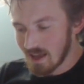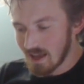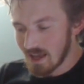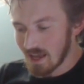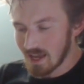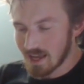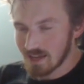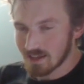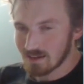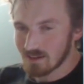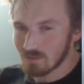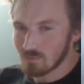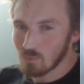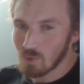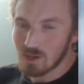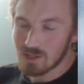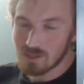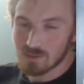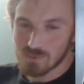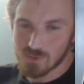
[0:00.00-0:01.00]
And
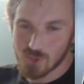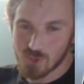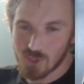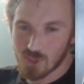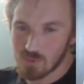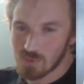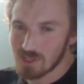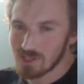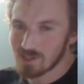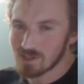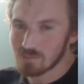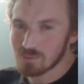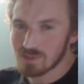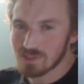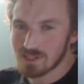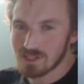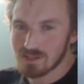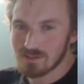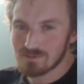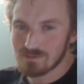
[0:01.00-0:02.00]
while I'm sure we get
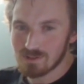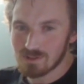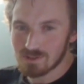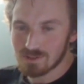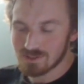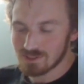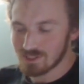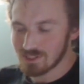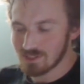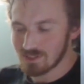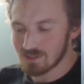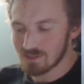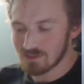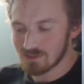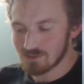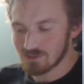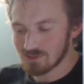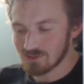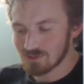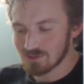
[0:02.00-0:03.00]
plenty of
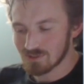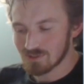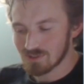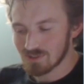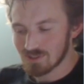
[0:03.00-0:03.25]
volunteers,